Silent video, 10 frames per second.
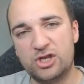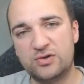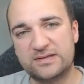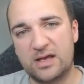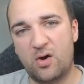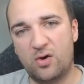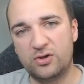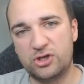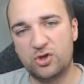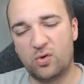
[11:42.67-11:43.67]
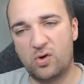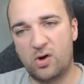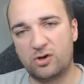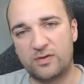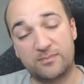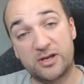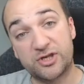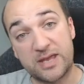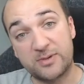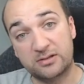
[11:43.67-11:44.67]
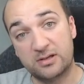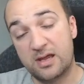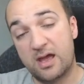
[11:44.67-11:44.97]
use it on your Great British Shaman.